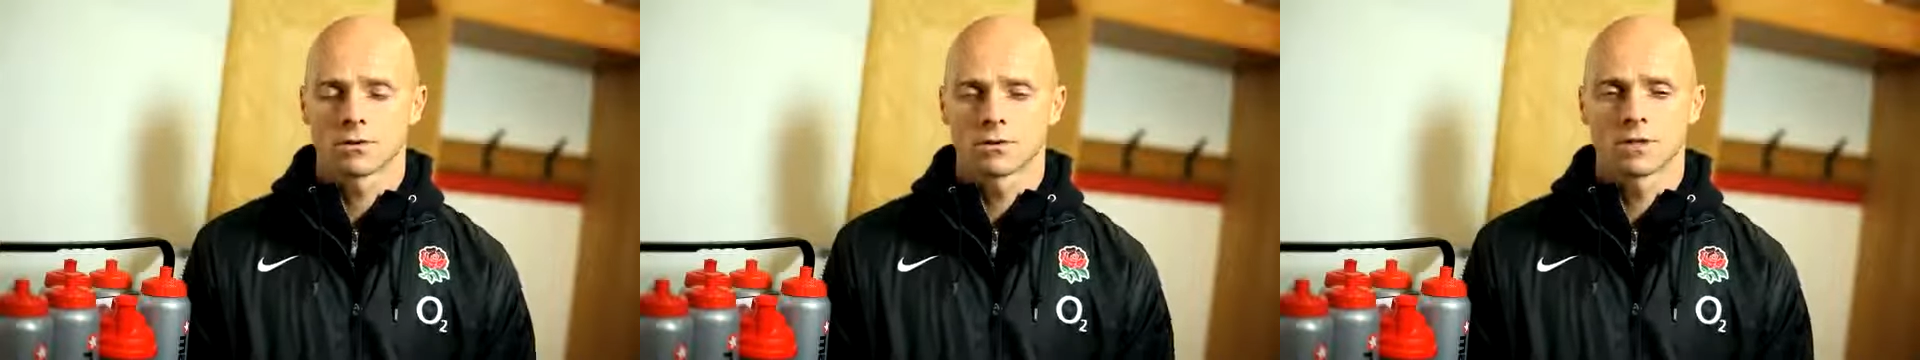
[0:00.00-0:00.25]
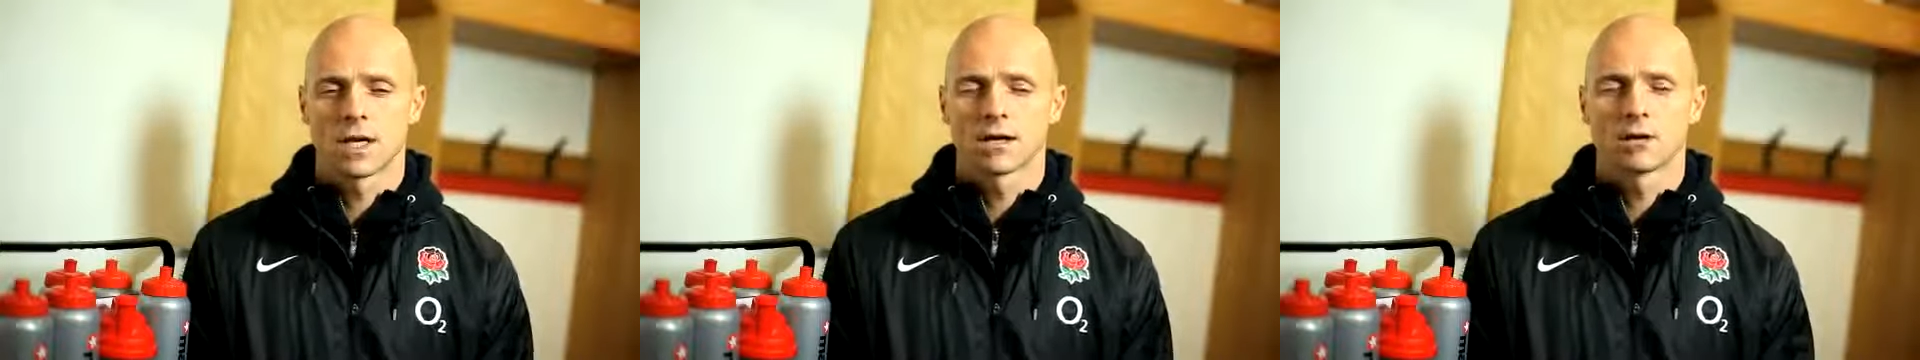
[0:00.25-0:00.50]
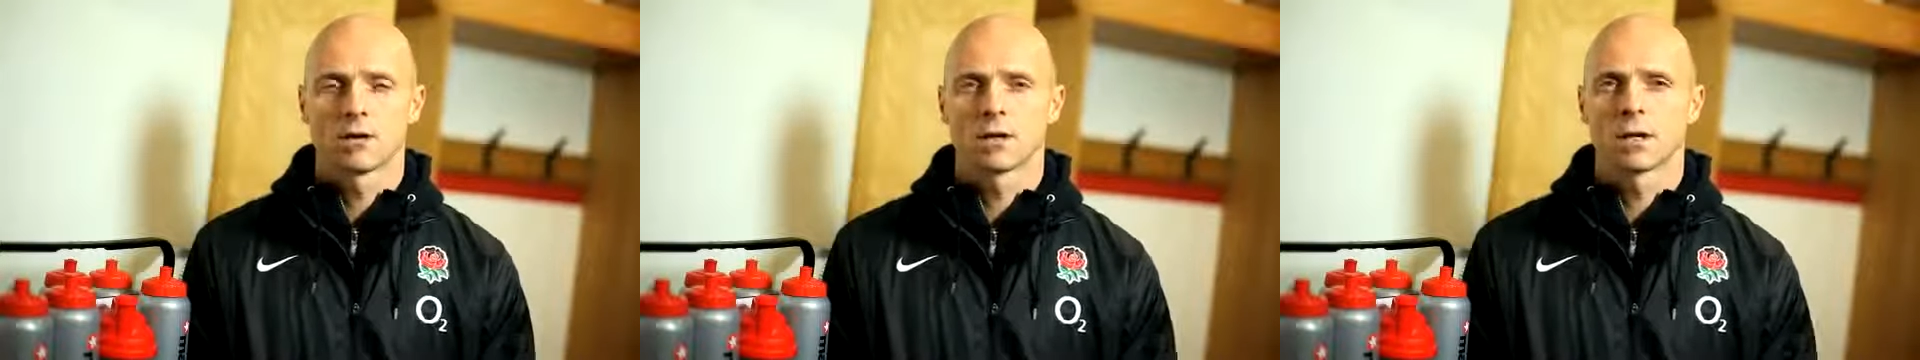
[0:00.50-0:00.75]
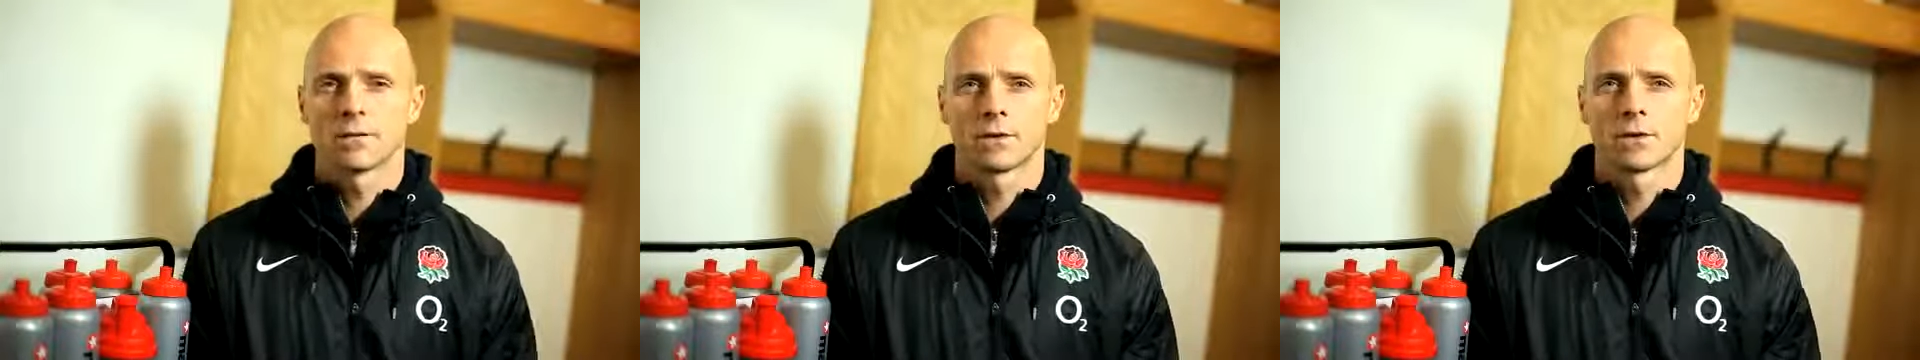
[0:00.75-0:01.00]
so ten
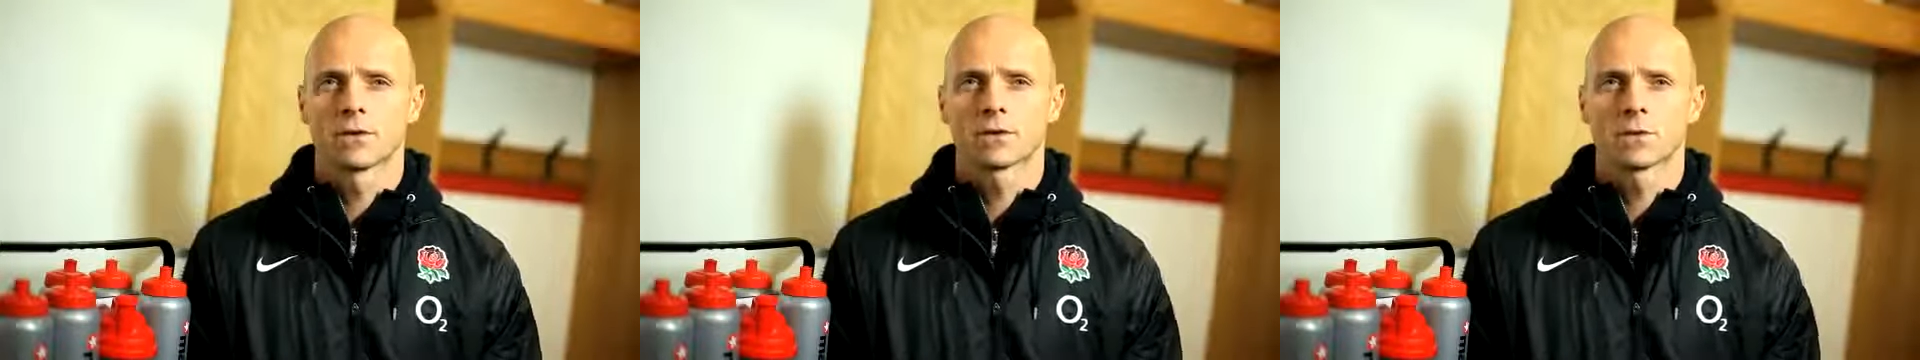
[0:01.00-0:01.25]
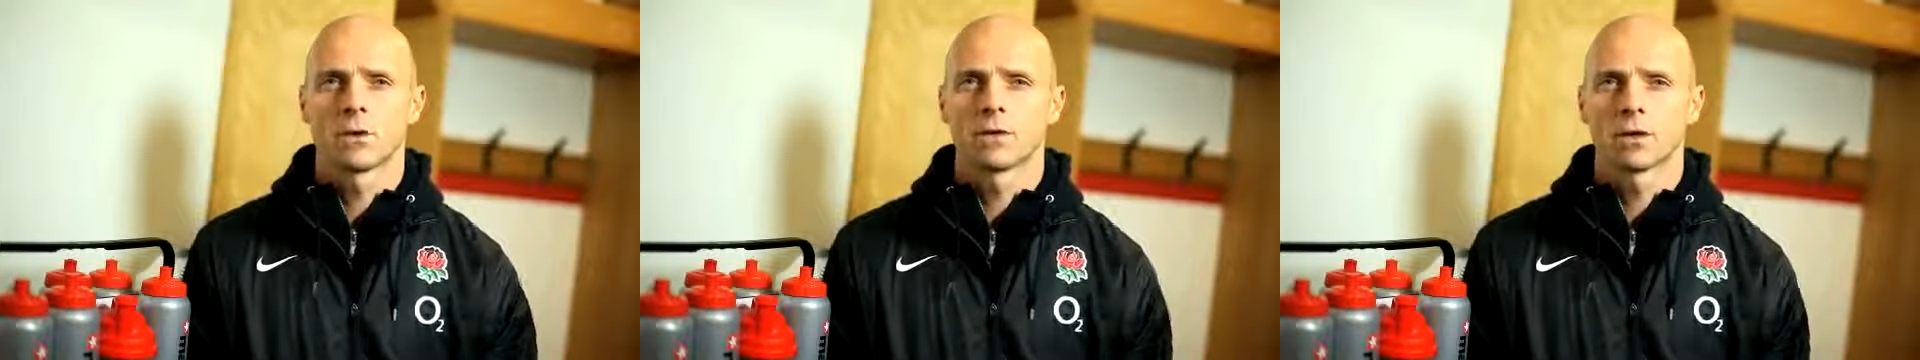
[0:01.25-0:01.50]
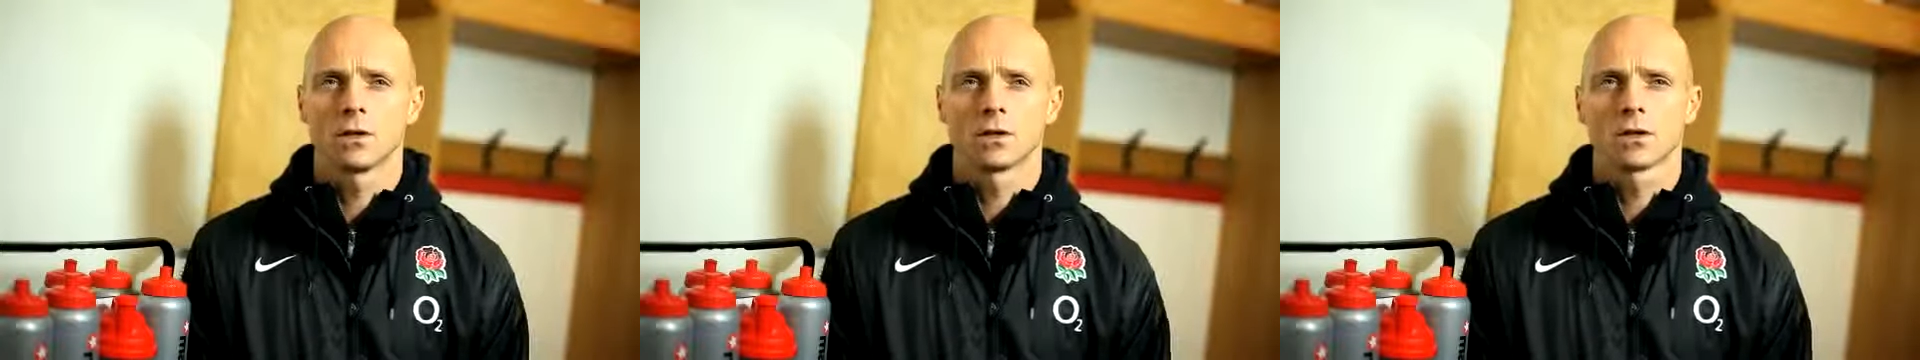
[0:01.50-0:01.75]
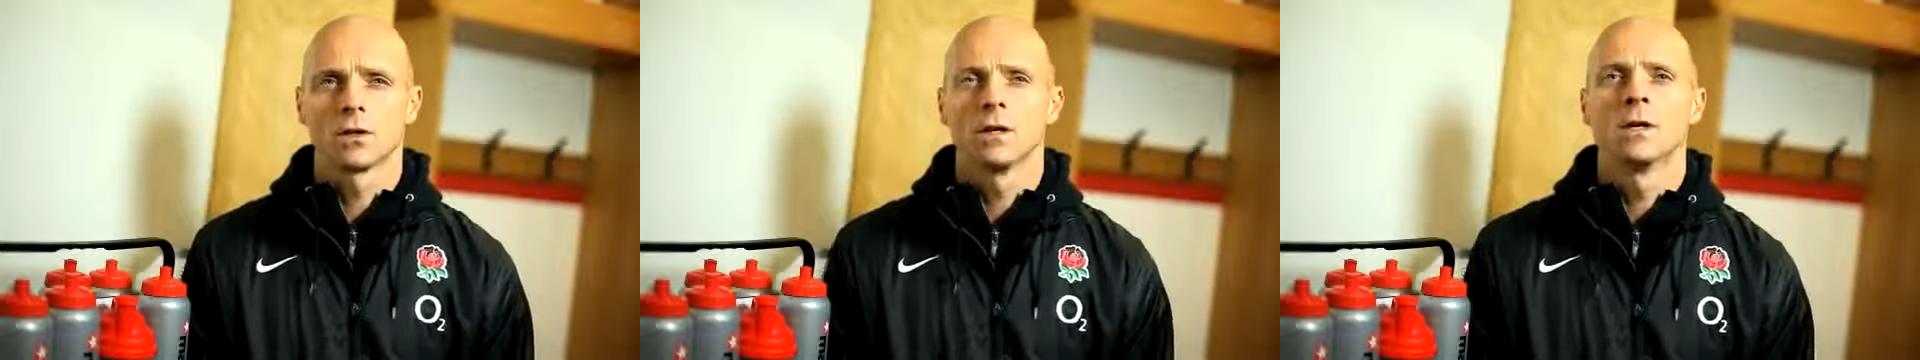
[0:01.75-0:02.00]
o'clock, eleven o'clock, twelve
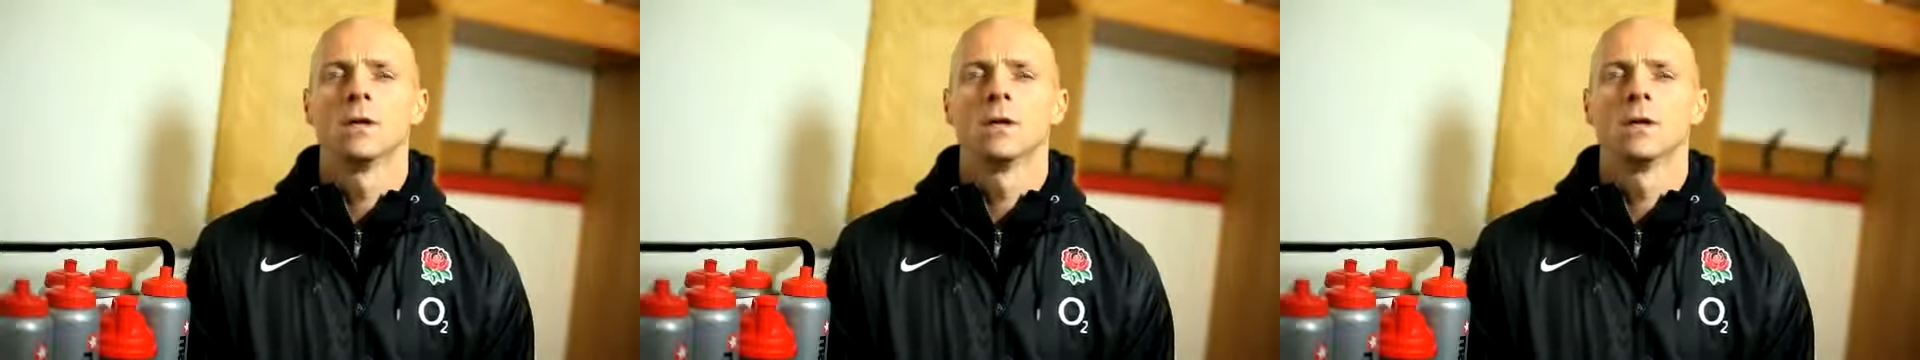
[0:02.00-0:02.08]
o'clock,